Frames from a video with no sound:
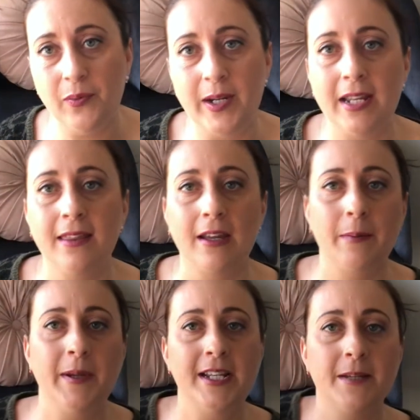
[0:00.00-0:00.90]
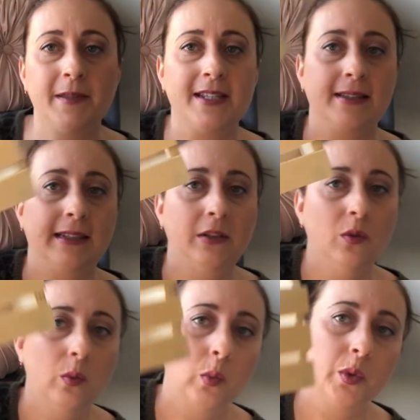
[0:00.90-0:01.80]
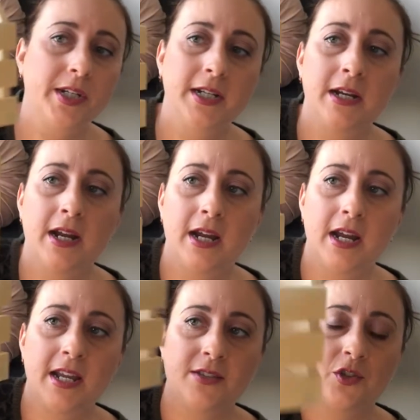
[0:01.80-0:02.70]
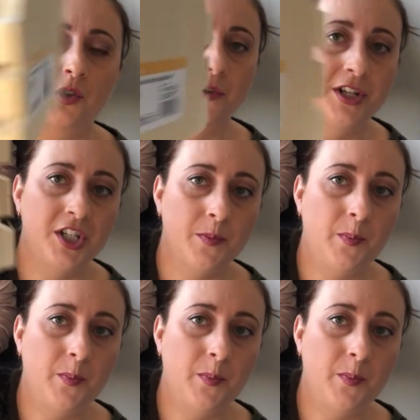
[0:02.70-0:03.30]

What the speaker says: with, I picked up this little wooden storage